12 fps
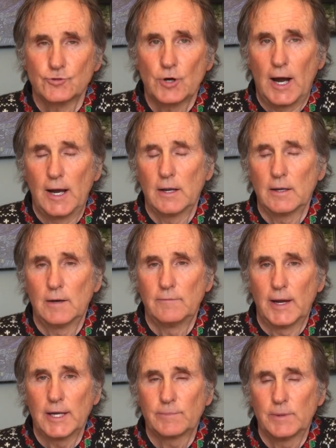trial
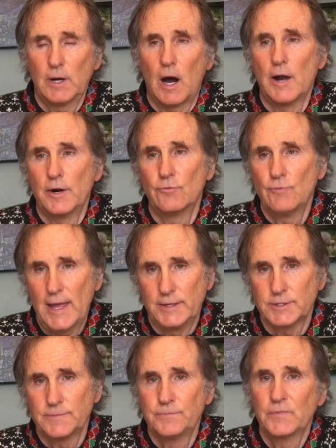of Eichmann, Hannah
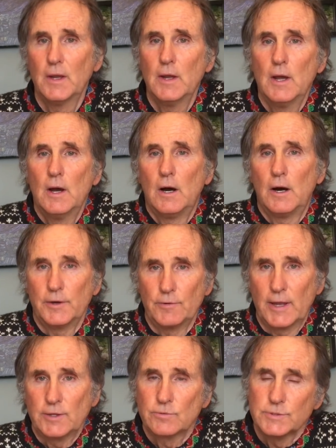Arendt.
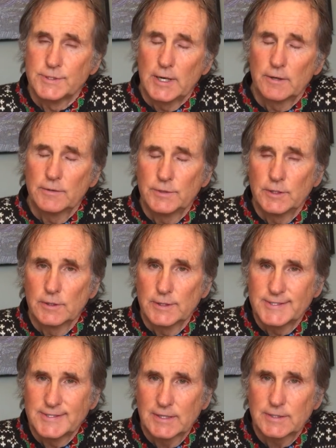Hannah Arendt was there in the
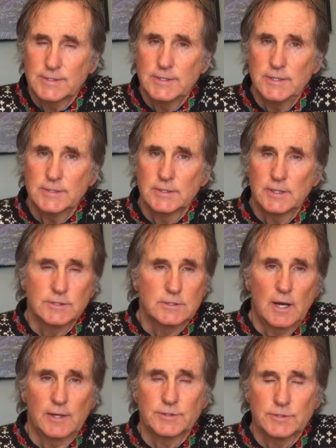early 60s, and
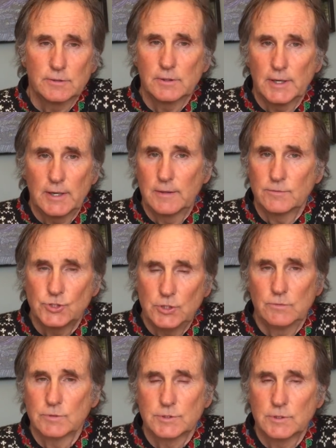it's not certainly that
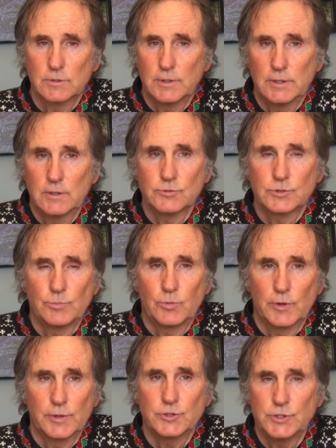she was certainly no
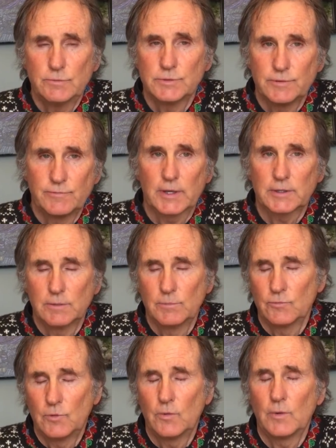supporter. She was a
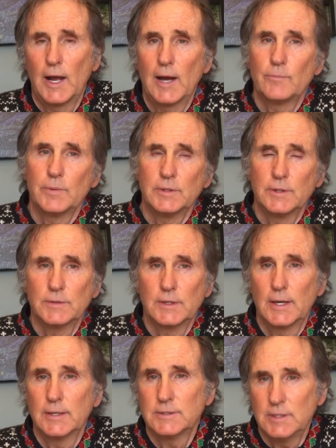victim of what happened in the
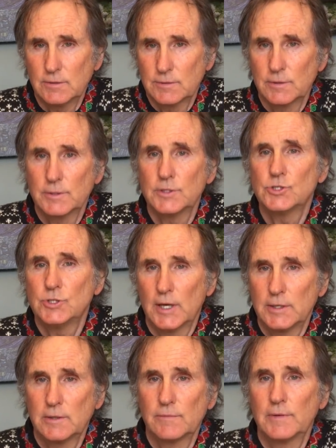1930s. She
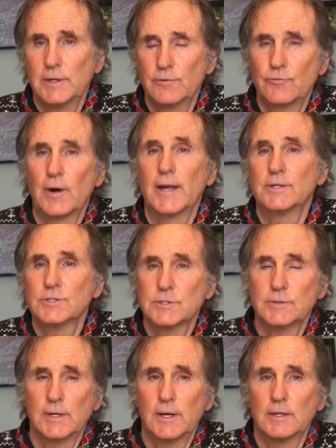had to flee to
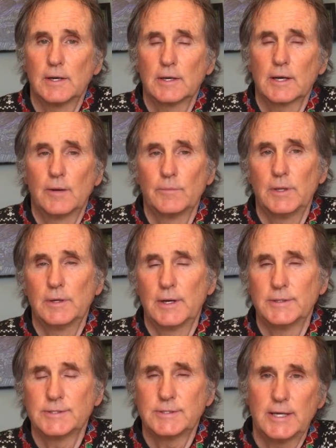France and then ended up coming to the
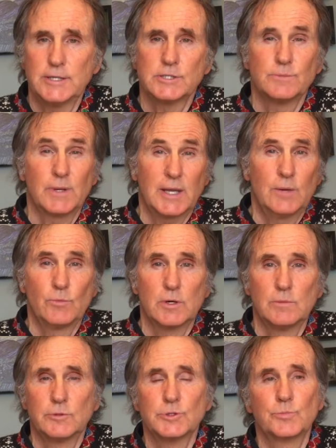United States and became
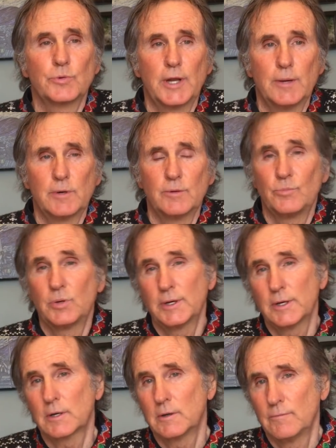one of the most preeminent
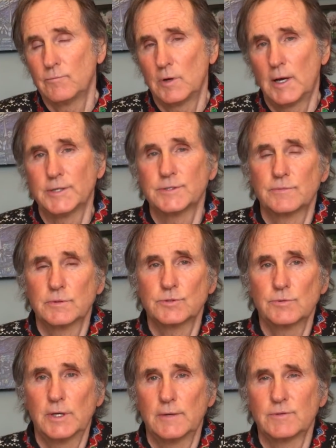political
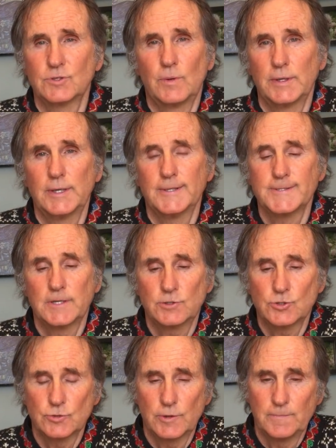philosophers, really, of the 20th
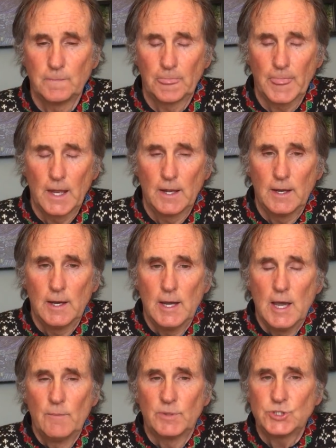century.
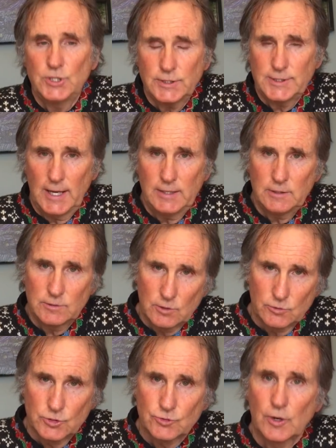But she attended
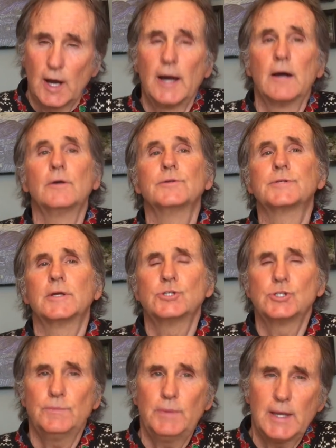those trials,
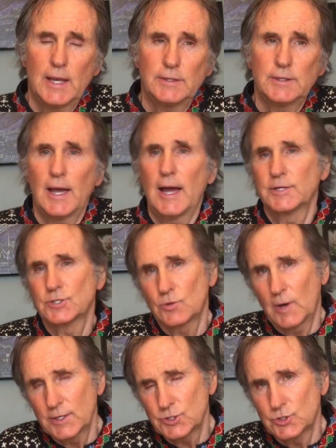and she began to
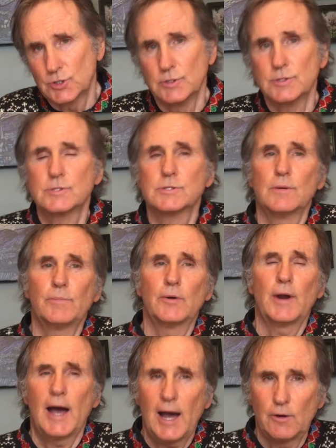ask questions
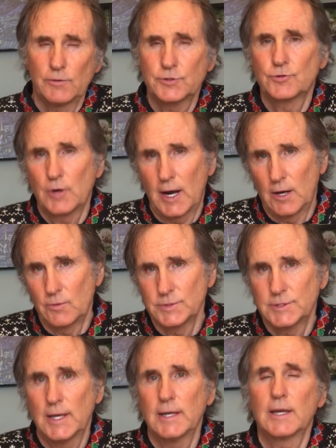about how the trial
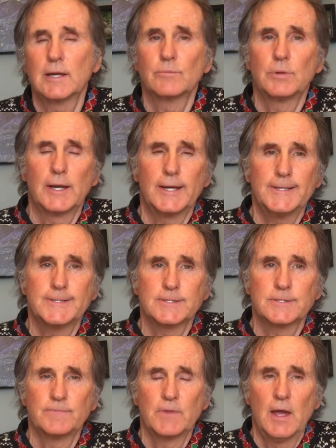was taking
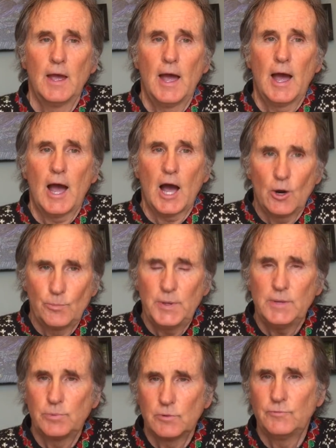place, how
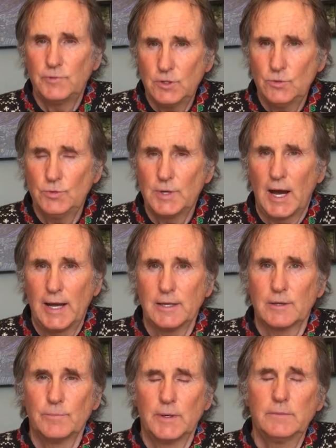people viewed
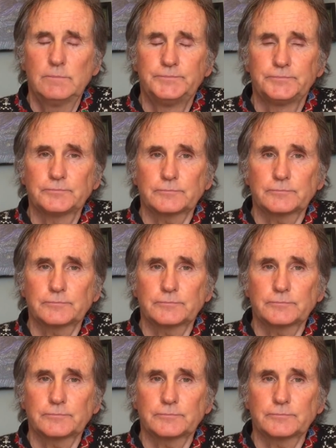Eichmann,